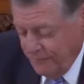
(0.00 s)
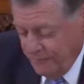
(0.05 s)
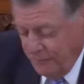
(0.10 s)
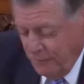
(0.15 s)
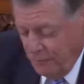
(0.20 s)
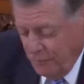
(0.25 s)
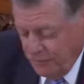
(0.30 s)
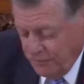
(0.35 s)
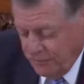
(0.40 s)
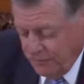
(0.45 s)
Air
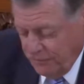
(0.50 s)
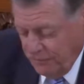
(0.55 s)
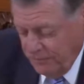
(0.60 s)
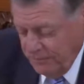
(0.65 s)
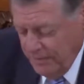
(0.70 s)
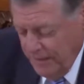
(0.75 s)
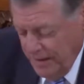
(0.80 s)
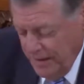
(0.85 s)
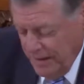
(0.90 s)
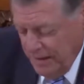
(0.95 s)
Force
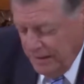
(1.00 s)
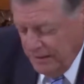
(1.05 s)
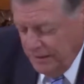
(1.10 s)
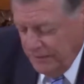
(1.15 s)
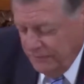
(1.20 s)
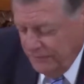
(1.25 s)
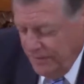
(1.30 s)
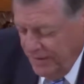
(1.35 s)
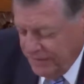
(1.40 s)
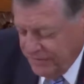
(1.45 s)
from
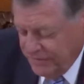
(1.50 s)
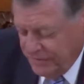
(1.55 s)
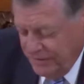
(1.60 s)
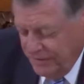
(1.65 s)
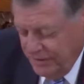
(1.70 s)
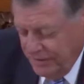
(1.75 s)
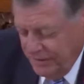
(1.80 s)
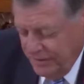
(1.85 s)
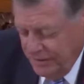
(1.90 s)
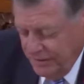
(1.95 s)

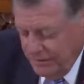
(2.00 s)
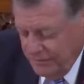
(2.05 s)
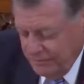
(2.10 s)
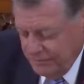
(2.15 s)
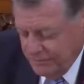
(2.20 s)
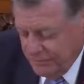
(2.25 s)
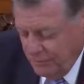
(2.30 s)
divesting uh,